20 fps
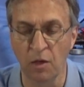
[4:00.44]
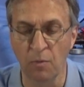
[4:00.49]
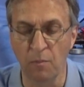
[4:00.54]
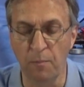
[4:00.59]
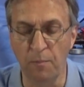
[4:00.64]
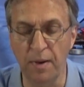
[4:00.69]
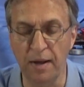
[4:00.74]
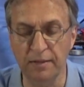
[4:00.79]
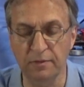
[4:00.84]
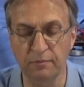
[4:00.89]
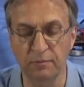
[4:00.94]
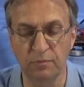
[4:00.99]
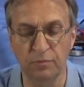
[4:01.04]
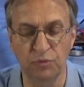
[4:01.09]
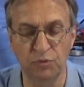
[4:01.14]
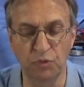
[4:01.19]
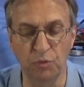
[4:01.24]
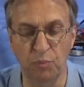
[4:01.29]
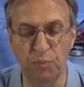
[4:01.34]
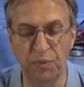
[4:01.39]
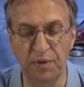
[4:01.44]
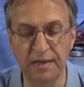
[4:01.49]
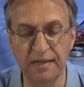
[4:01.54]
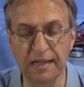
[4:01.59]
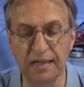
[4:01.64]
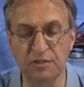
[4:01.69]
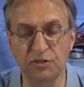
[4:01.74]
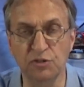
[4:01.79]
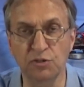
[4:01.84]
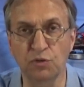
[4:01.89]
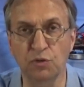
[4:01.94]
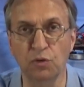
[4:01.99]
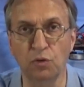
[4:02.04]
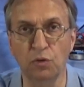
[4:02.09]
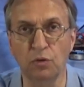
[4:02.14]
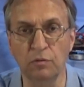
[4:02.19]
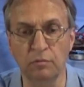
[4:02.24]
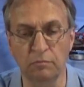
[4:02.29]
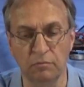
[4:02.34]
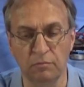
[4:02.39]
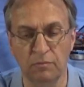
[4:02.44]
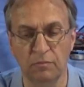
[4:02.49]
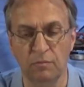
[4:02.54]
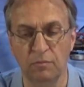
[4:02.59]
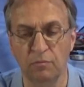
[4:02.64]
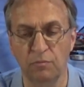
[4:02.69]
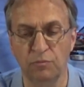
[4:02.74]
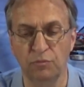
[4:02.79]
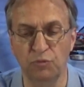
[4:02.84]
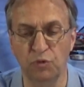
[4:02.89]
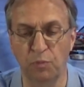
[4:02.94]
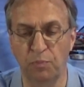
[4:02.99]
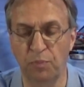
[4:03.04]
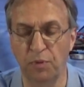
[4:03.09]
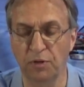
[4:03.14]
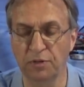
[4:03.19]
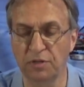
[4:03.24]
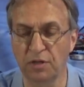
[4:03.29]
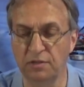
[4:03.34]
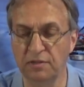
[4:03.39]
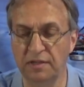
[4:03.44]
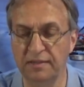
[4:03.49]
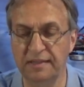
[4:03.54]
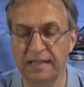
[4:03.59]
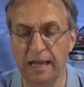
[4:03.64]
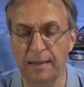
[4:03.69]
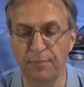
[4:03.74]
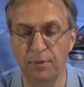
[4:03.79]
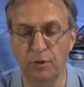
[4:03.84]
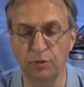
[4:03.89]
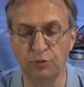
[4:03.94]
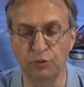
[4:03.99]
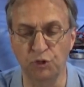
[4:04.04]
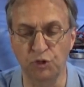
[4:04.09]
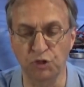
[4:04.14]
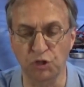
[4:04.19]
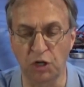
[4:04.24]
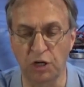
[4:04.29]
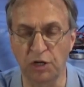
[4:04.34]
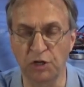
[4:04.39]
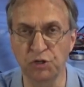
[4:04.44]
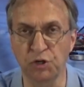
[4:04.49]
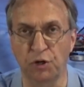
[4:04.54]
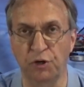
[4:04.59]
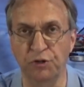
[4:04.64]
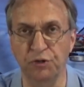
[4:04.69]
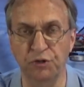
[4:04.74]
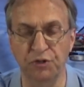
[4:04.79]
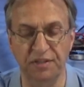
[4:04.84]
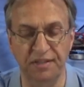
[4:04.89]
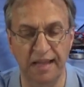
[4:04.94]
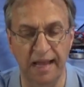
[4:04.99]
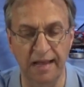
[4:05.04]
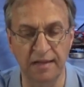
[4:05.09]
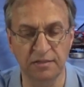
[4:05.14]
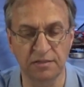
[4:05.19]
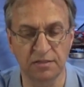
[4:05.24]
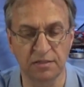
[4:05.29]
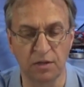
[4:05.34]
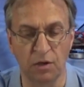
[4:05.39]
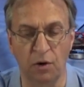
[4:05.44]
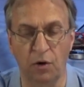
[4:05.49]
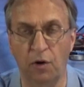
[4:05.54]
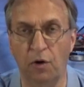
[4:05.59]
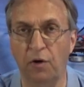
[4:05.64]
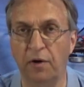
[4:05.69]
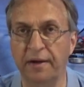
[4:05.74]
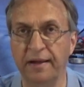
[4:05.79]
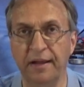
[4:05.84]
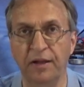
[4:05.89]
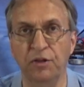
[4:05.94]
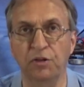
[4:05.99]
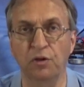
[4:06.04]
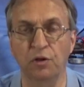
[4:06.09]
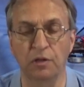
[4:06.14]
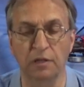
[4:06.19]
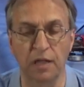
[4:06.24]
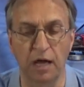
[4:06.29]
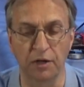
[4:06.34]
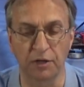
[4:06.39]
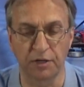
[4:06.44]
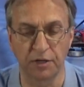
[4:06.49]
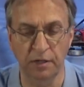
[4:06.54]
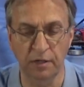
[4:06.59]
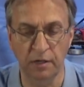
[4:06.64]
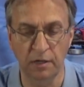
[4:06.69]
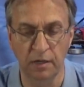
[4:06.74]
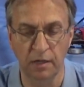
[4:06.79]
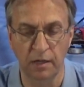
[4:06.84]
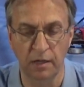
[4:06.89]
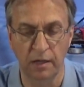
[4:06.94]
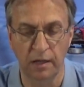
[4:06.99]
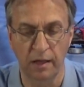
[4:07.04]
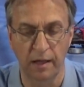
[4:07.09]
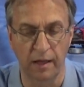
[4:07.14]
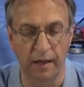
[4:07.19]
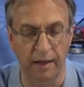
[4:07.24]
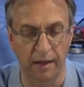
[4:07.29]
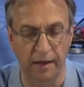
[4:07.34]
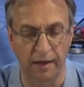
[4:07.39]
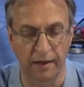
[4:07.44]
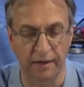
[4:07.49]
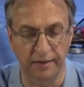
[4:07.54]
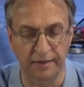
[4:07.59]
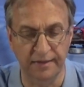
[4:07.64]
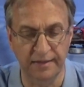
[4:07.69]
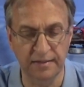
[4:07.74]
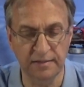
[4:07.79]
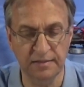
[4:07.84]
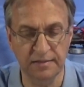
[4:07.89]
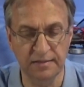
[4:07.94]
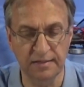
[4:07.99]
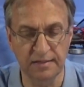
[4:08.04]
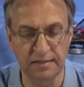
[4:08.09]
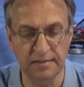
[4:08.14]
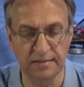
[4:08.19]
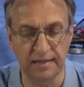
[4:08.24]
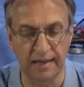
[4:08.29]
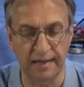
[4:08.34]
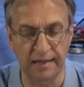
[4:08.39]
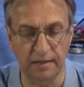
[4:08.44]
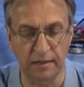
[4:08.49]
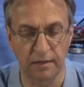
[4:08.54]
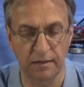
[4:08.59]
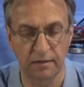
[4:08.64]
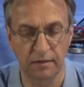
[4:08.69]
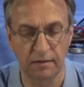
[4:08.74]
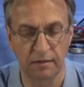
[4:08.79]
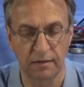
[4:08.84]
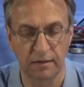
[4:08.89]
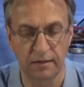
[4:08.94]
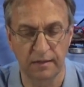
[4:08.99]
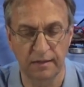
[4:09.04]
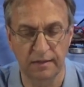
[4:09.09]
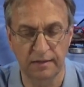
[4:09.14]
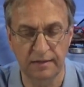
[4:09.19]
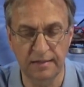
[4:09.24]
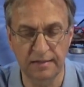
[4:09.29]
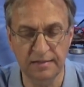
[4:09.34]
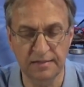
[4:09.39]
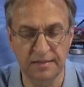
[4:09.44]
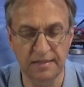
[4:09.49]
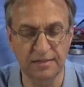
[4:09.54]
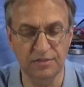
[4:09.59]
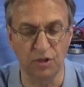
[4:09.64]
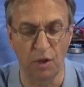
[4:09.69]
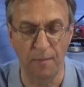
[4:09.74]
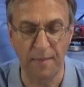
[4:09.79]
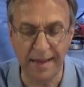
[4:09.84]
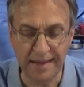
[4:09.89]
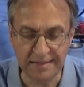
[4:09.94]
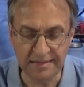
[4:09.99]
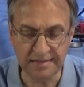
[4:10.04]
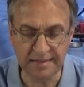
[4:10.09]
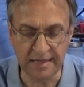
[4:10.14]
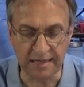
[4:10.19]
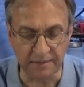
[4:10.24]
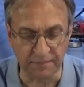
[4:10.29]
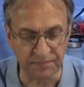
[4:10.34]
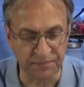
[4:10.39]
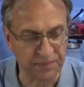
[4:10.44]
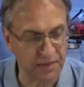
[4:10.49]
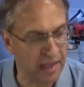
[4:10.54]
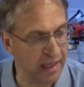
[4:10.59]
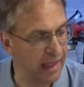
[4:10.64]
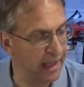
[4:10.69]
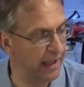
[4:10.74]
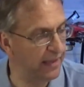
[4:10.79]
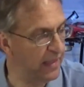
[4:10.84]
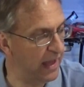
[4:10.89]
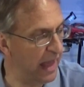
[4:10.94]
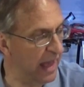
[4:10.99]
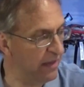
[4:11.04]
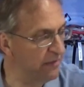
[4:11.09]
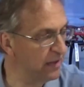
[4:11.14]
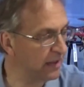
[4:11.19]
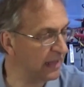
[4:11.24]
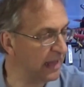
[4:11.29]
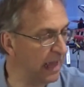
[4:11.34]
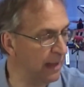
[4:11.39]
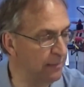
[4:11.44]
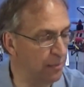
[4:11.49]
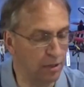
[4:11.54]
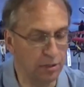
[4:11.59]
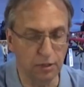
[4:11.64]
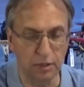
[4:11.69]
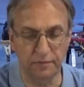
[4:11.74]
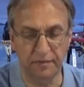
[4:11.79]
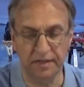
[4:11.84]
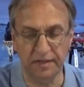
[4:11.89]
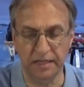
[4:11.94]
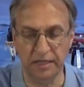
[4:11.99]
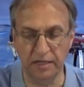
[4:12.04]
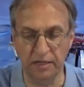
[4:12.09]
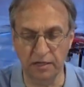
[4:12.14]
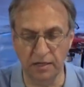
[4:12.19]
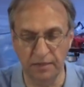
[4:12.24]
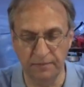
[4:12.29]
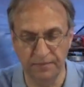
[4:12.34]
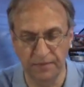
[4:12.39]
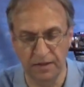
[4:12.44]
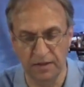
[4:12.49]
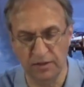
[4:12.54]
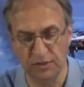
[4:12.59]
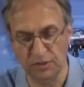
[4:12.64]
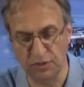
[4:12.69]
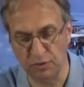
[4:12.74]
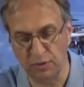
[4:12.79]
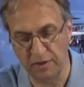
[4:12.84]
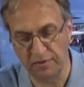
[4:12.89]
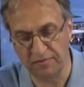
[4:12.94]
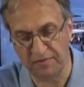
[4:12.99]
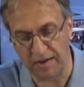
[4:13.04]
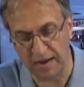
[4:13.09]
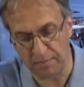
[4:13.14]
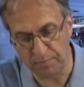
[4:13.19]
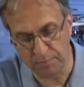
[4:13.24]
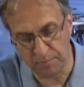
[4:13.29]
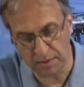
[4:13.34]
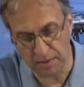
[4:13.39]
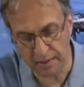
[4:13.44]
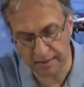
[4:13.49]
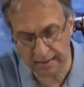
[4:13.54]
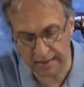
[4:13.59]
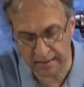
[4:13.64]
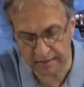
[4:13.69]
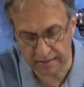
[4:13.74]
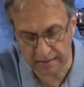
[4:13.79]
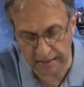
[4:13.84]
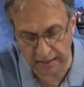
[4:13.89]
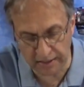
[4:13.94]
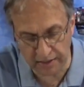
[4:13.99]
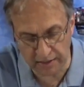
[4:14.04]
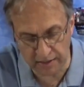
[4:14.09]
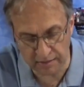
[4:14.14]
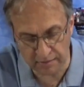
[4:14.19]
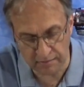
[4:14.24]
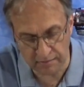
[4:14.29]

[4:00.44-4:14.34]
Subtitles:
But to bring at school, to put on the table to charge on your desk or in your locker, this is amazing. And I have a cable over here, so if I plug it here,